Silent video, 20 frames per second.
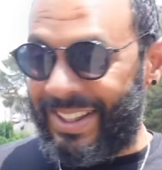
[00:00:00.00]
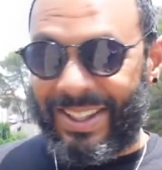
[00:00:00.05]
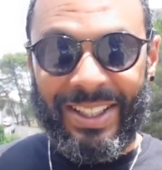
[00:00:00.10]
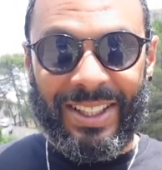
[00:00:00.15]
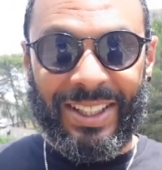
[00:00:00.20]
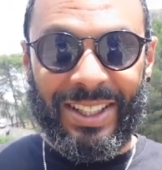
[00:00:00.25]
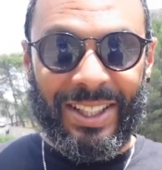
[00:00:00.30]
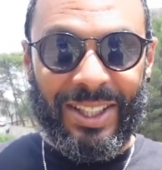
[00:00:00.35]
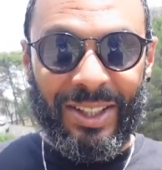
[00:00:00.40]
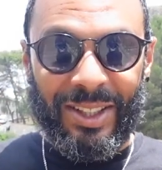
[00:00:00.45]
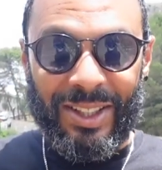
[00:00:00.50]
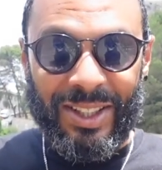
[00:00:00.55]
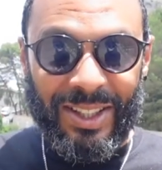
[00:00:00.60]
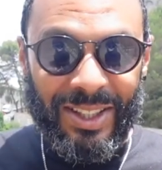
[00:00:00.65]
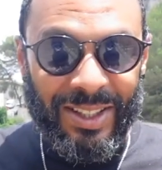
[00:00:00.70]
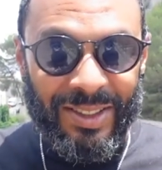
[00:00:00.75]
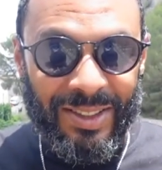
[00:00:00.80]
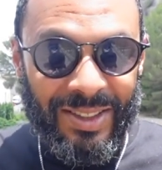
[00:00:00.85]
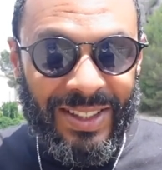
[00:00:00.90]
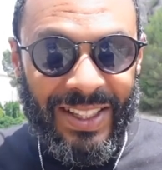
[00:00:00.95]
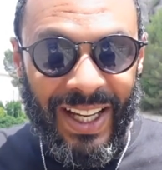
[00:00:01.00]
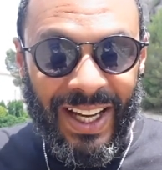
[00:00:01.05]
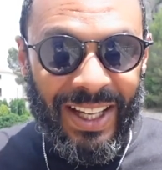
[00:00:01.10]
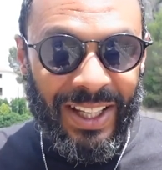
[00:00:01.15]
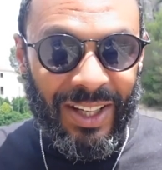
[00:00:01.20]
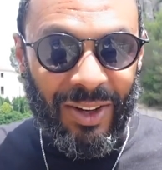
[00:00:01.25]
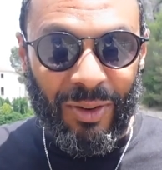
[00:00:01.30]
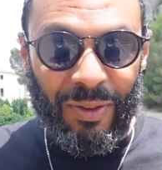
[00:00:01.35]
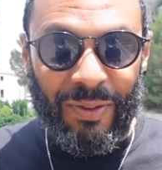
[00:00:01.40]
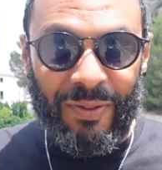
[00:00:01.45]
the, the
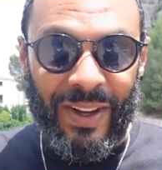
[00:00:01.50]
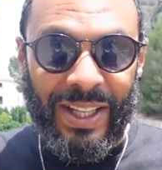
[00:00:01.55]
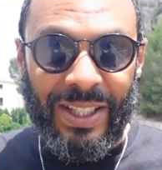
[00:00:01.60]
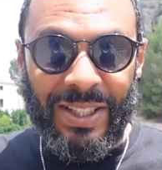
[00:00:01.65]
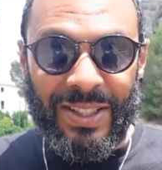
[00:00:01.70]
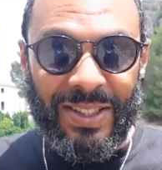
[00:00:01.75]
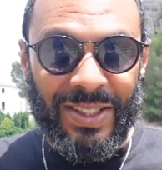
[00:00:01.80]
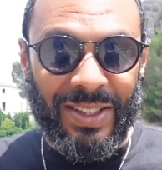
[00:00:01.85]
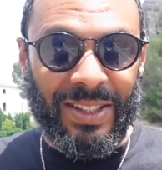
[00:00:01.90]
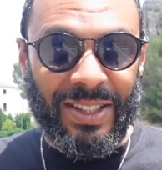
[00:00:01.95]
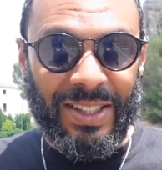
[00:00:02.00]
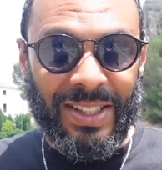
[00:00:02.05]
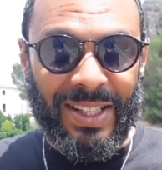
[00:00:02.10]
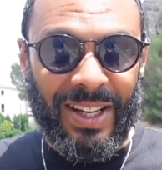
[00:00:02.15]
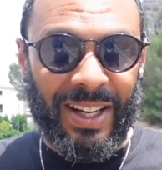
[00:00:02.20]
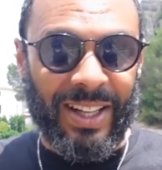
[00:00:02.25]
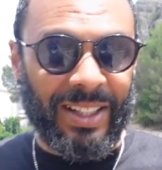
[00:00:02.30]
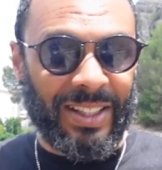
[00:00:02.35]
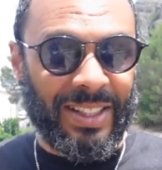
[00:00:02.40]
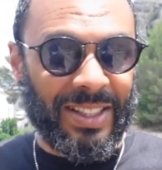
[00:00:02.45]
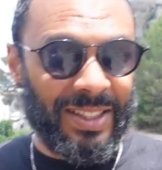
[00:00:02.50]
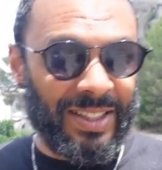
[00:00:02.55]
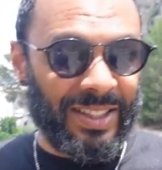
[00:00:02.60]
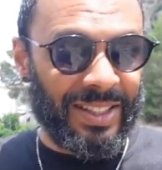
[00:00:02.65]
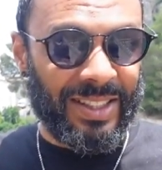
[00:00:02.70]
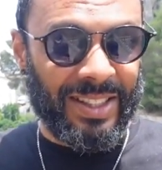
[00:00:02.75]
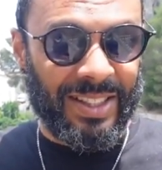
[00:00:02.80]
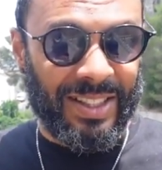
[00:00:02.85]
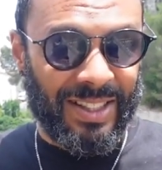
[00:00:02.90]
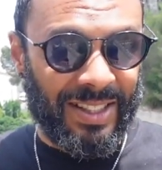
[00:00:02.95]
gate or fence on the side is
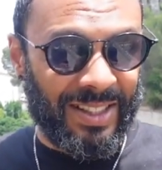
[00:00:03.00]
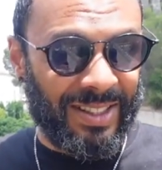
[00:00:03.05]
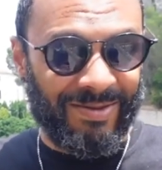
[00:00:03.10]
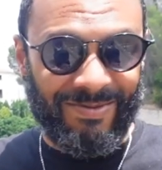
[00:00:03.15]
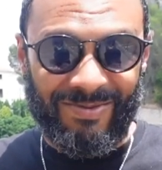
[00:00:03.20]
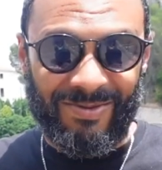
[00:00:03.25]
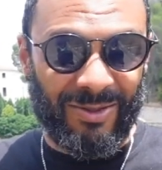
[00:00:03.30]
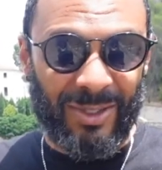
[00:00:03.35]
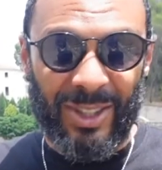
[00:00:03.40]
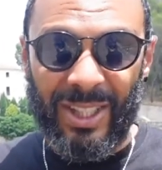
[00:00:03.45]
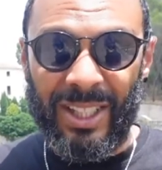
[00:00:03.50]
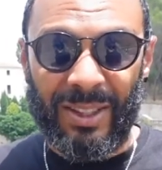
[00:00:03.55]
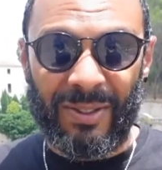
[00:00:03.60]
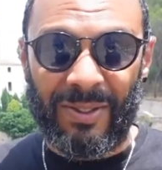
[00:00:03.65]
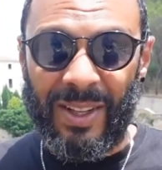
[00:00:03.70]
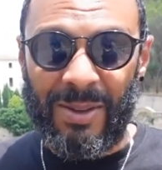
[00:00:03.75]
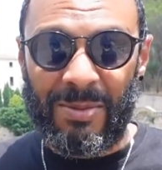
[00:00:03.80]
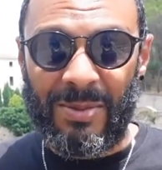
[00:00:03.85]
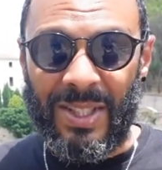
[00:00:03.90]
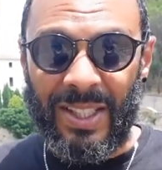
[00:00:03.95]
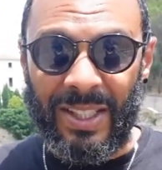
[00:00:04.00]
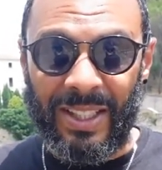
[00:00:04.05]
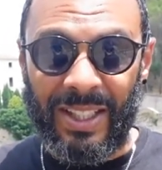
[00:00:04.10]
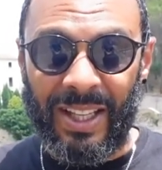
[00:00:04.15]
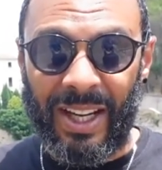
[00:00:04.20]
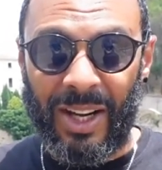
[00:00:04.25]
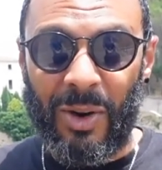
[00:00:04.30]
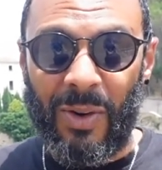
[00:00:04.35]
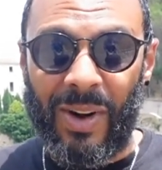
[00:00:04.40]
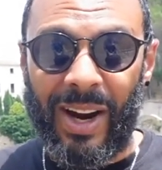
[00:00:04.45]
just really flimsy
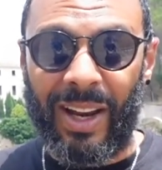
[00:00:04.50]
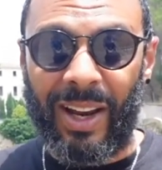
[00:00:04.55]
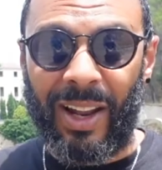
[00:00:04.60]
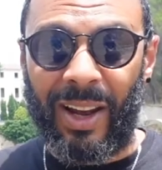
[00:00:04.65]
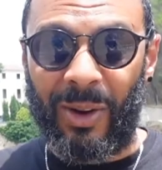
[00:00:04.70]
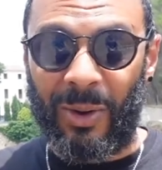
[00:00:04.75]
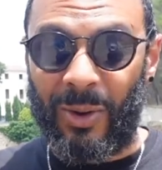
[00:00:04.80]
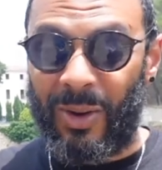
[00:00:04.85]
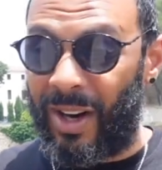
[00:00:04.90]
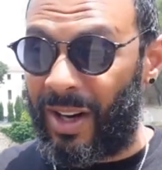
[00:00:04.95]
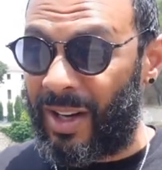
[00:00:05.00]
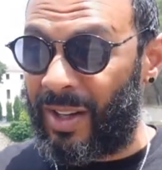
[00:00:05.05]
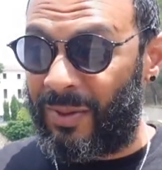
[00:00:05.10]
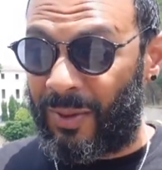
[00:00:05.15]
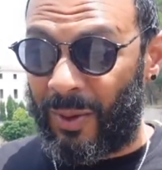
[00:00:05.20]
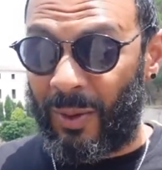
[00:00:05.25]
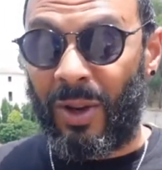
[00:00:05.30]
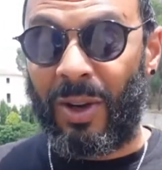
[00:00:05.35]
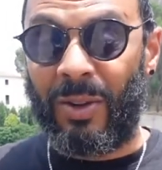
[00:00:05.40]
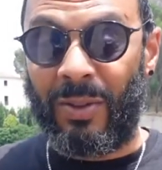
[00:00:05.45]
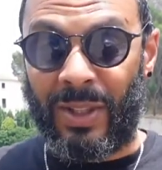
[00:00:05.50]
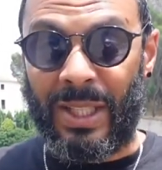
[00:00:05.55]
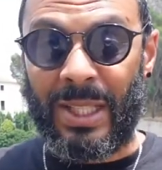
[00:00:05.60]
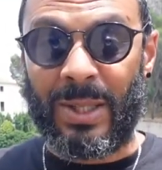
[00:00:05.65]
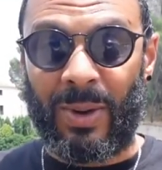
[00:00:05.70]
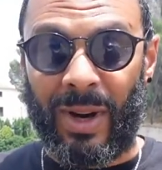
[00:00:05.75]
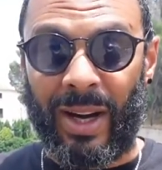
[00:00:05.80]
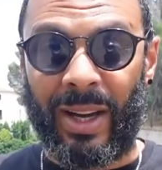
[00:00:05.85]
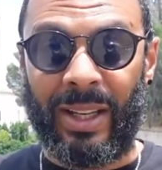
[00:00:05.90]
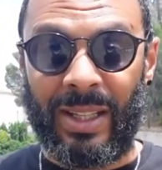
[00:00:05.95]
and quite low. I could fall over this
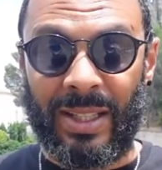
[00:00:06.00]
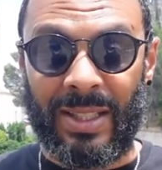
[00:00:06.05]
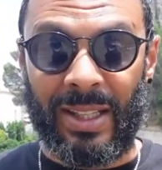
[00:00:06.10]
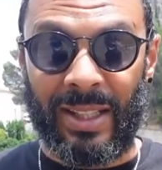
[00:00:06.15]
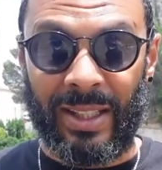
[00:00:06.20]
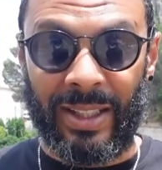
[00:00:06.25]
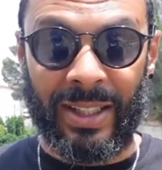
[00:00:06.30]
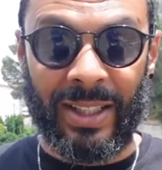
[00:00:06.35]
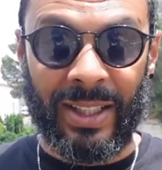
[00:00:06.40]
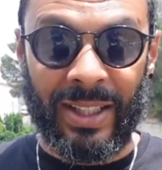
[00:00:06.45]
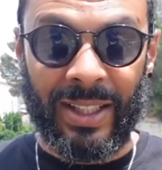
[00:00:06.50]
quite easily.